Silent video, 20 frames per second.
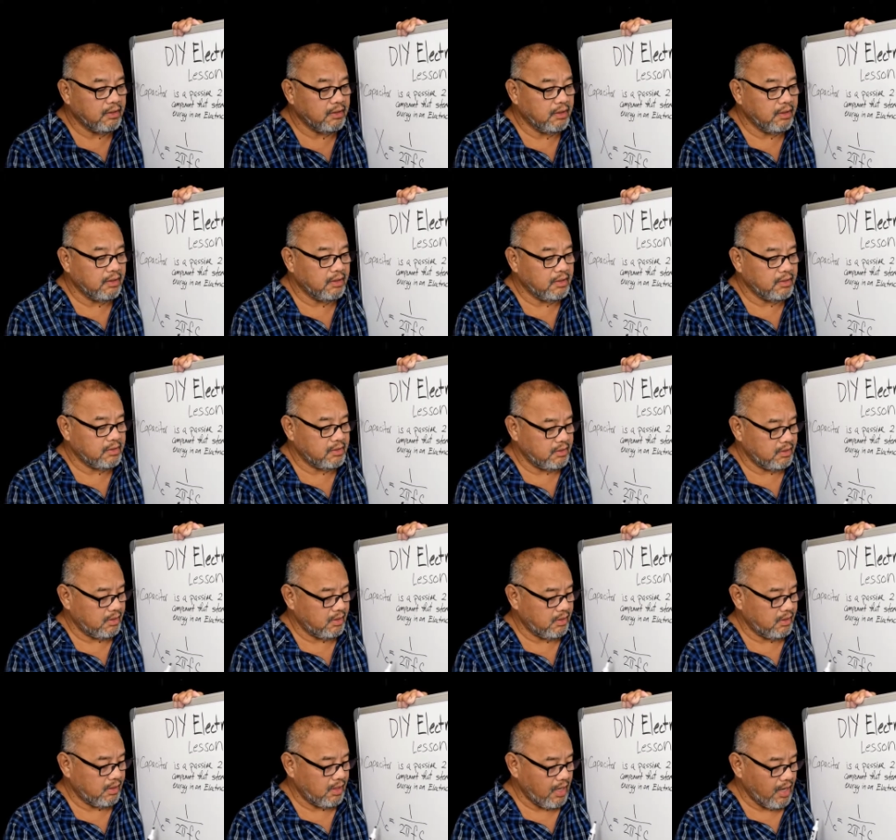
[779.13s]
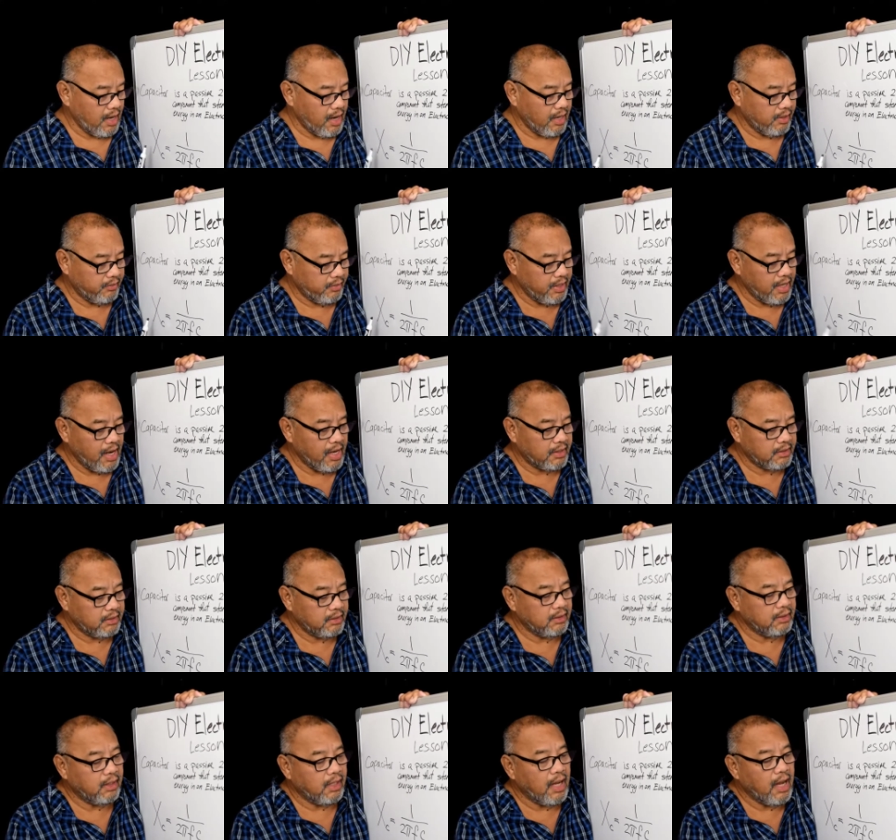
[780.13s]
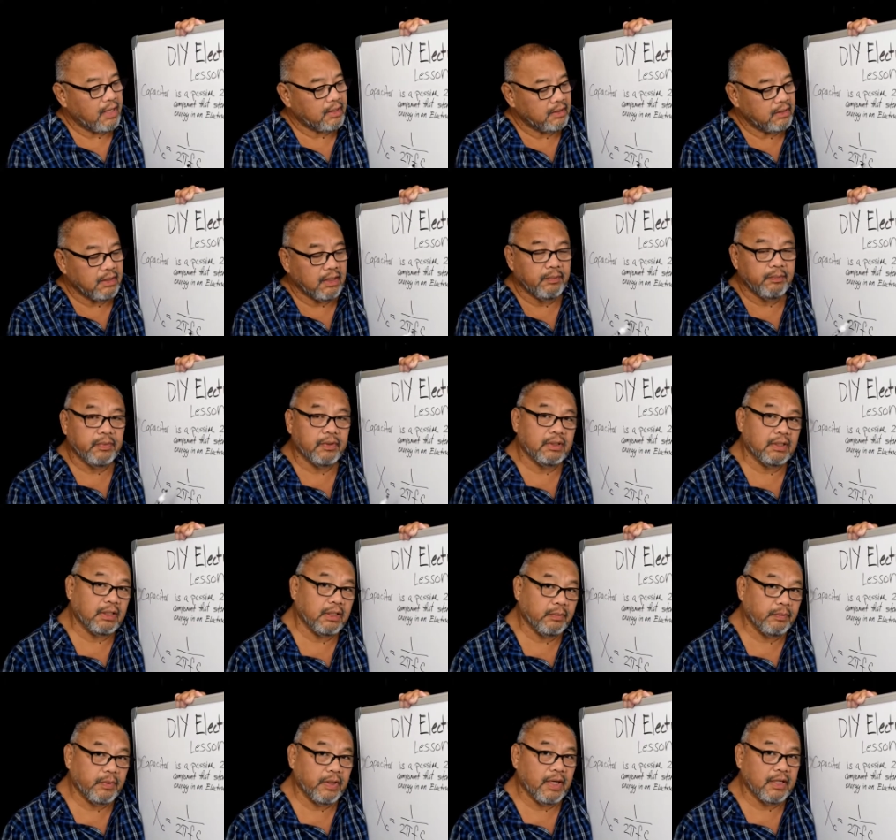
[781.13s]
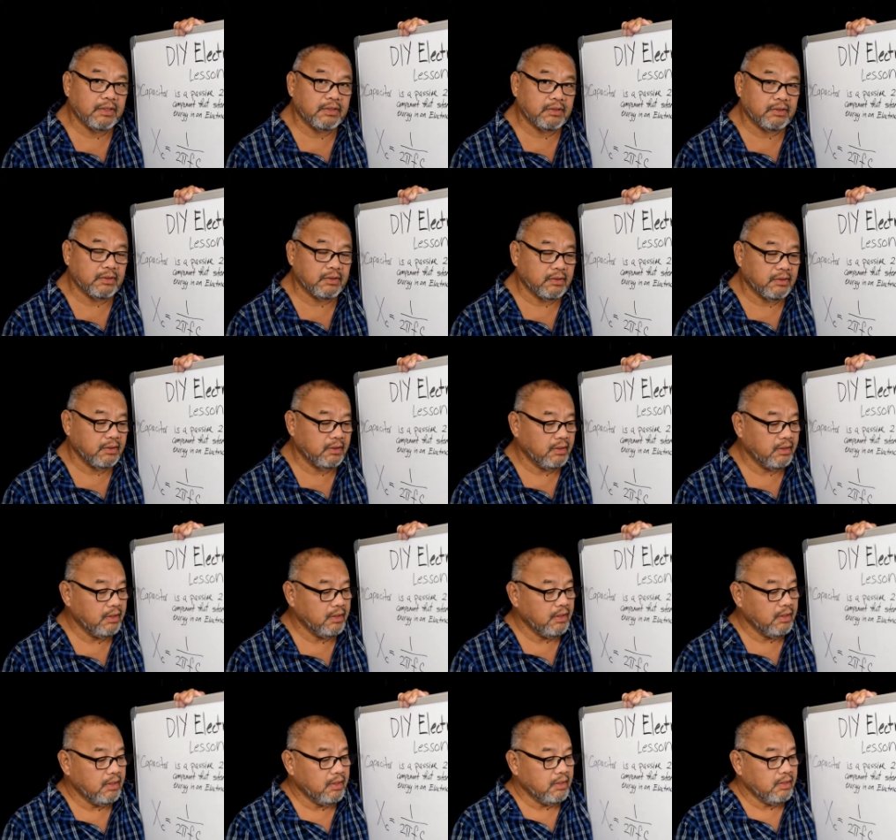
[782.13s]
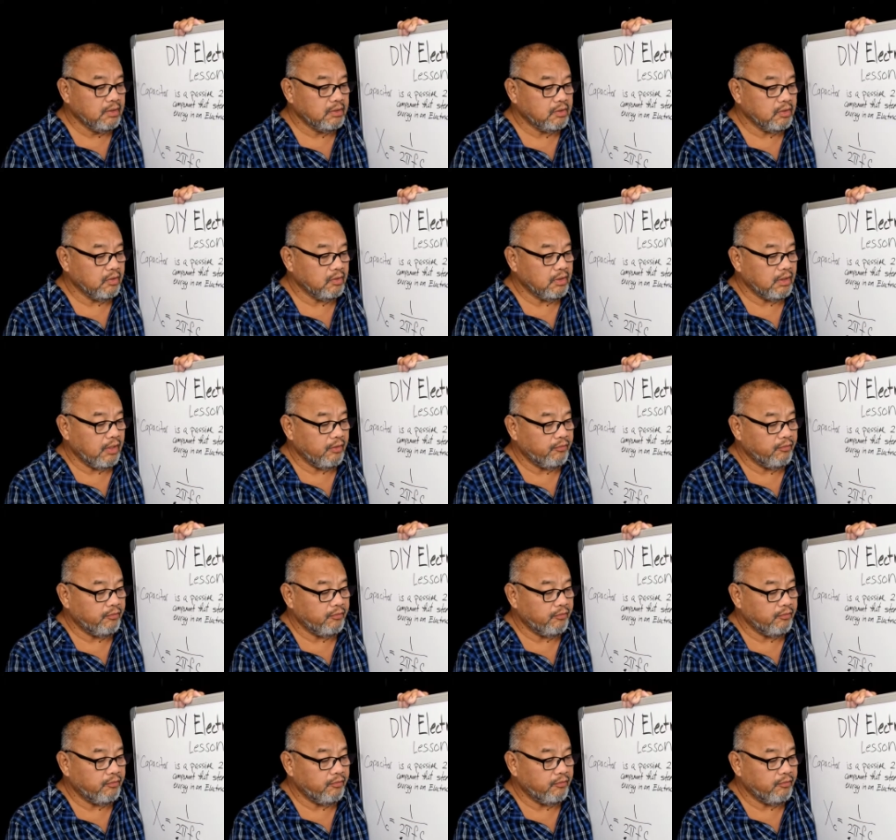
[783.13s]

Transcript: is acting upon the capacitor. So if